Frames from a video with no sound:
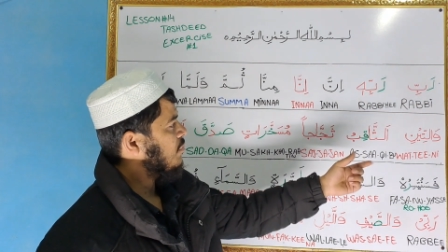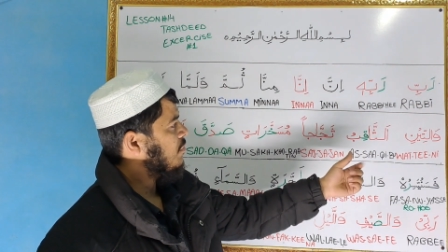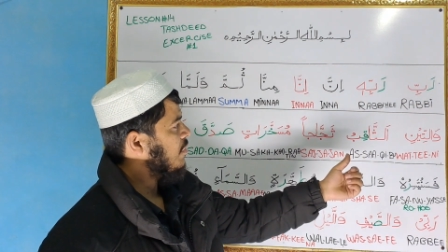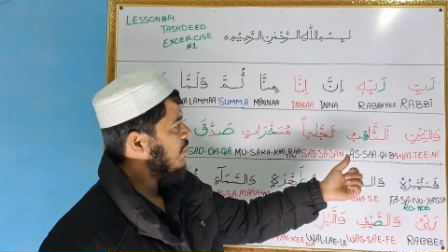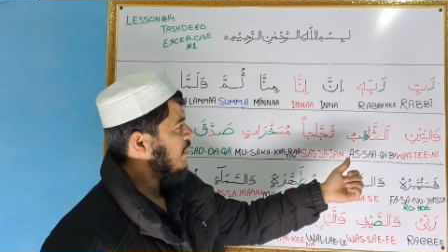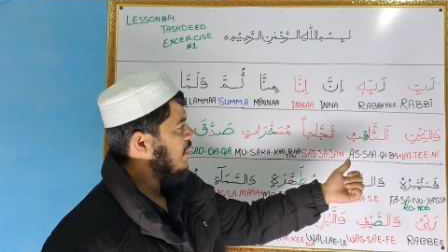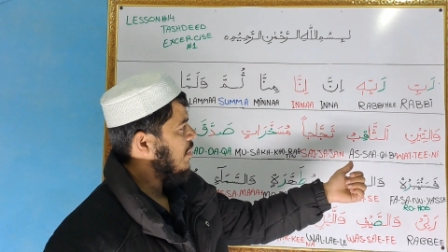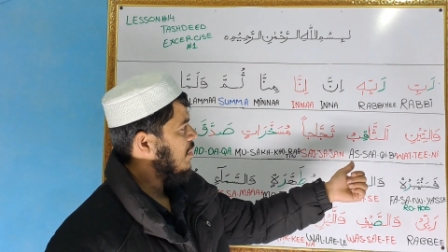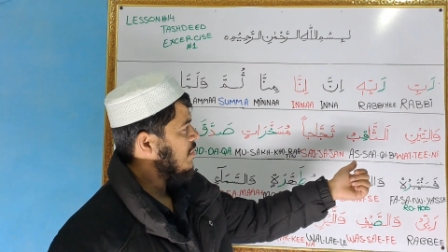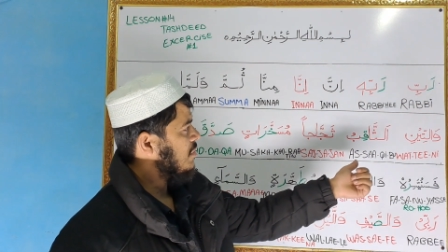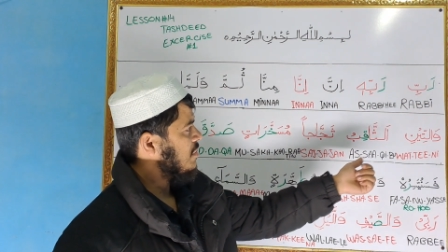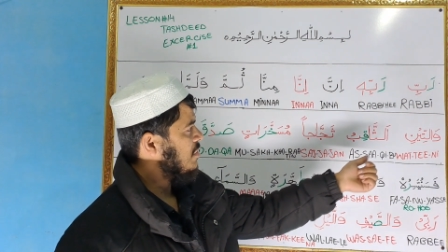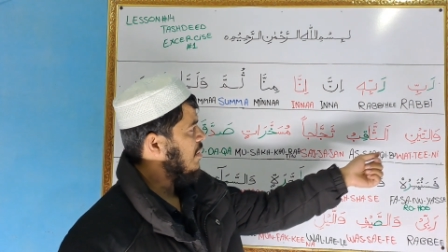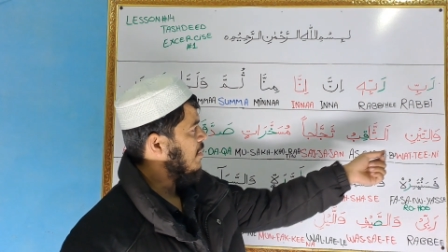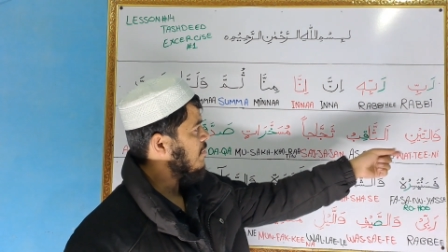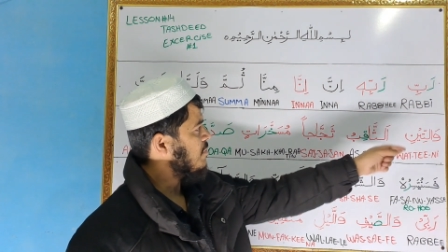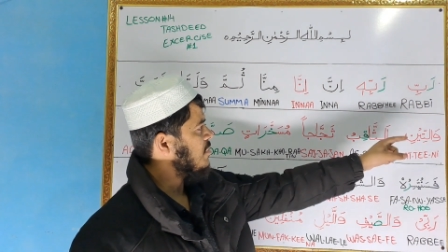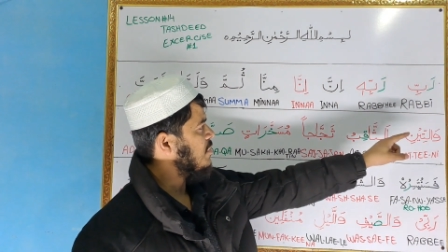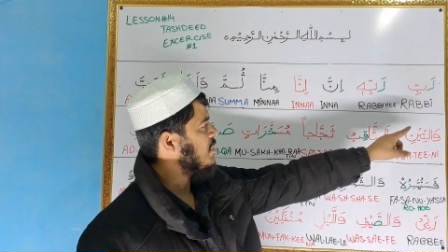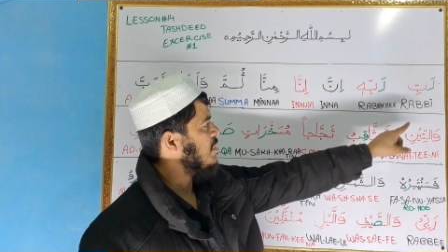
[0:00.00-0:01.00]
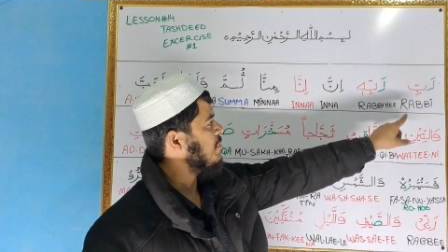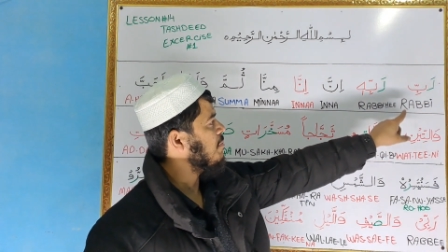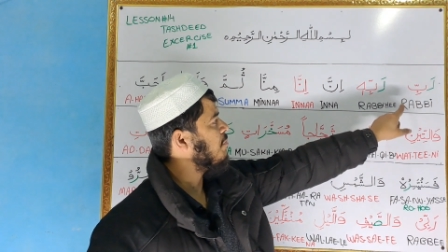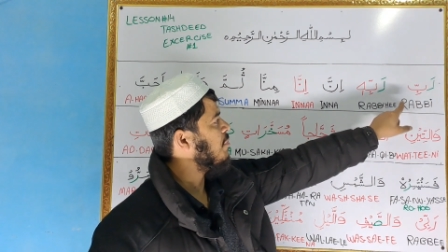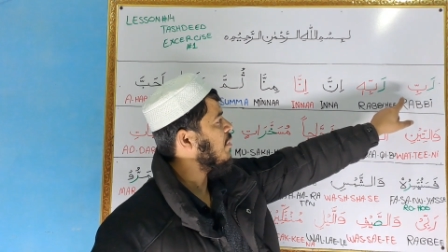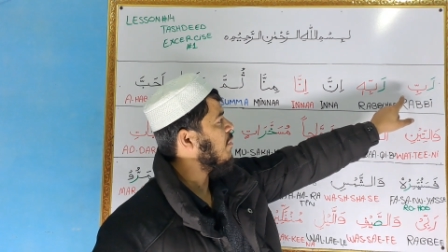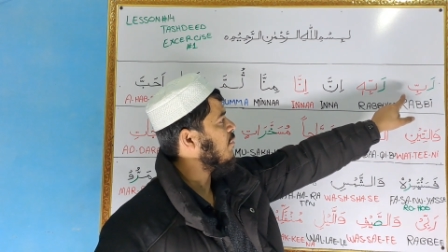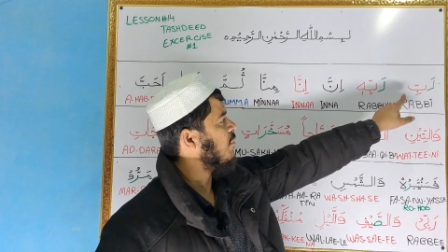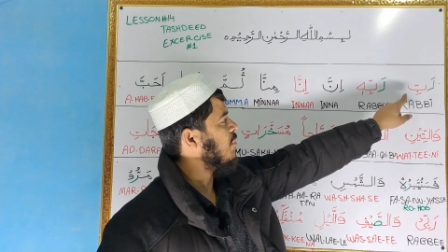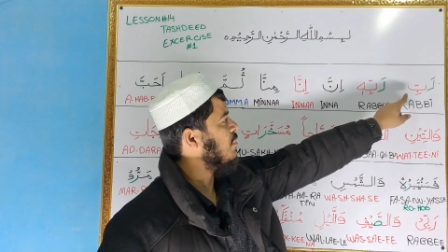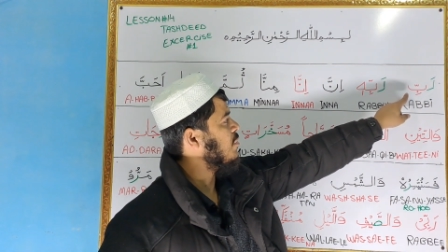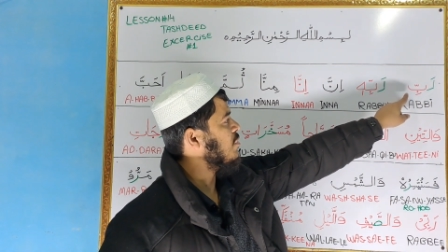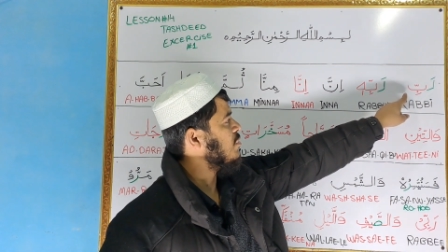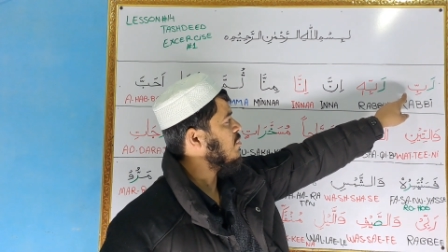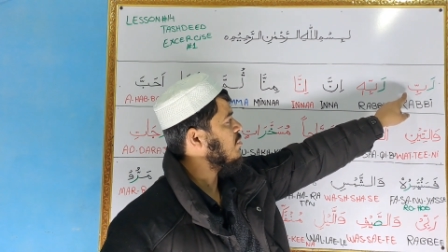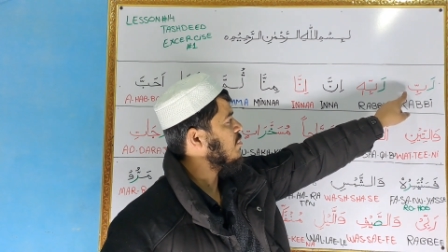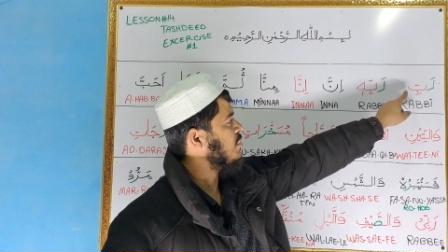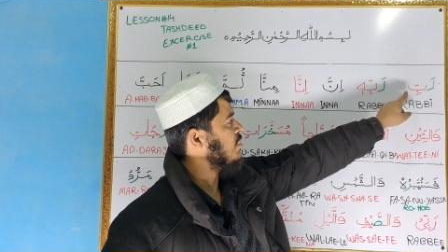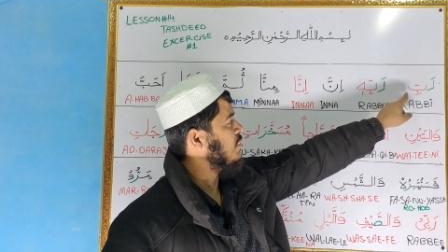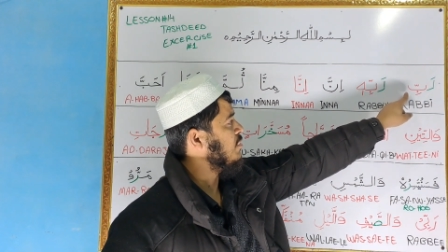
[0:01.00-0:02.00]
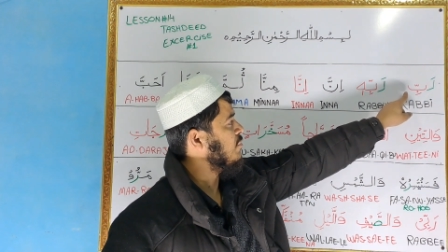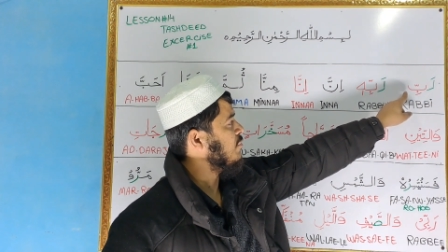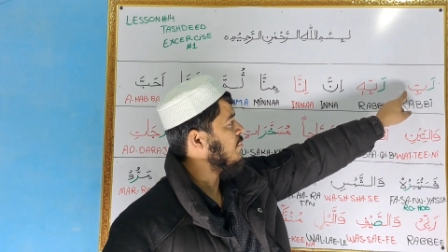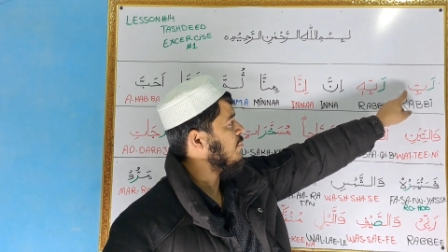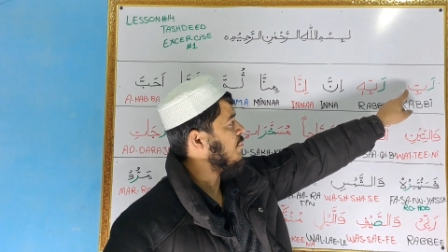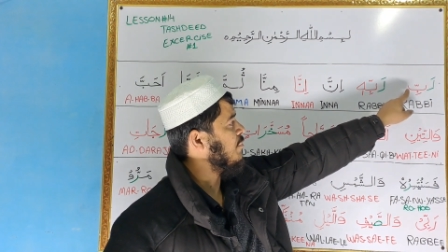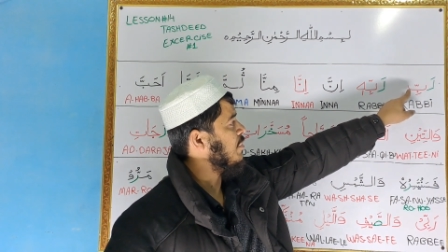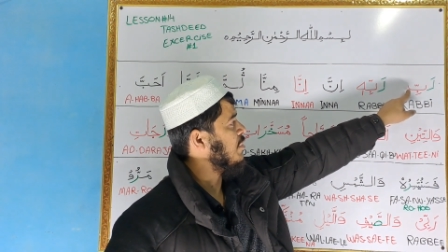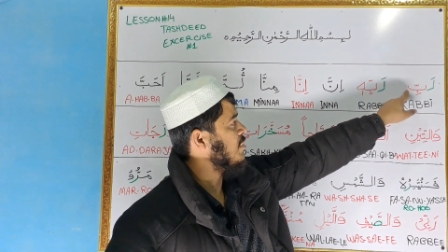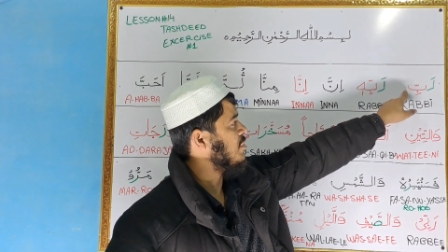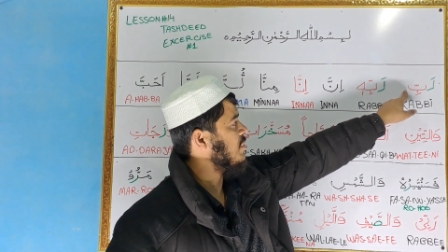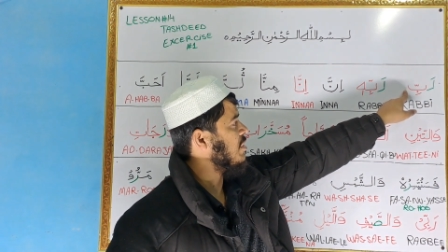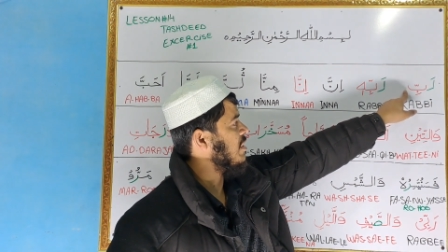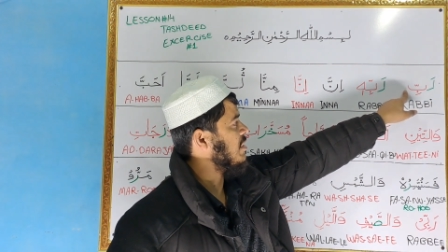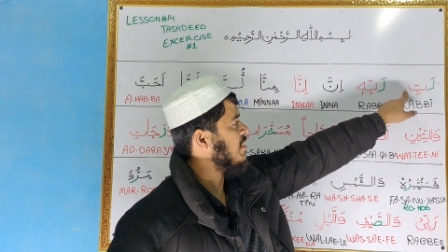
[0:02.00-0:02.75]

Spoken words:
there are some simple words in first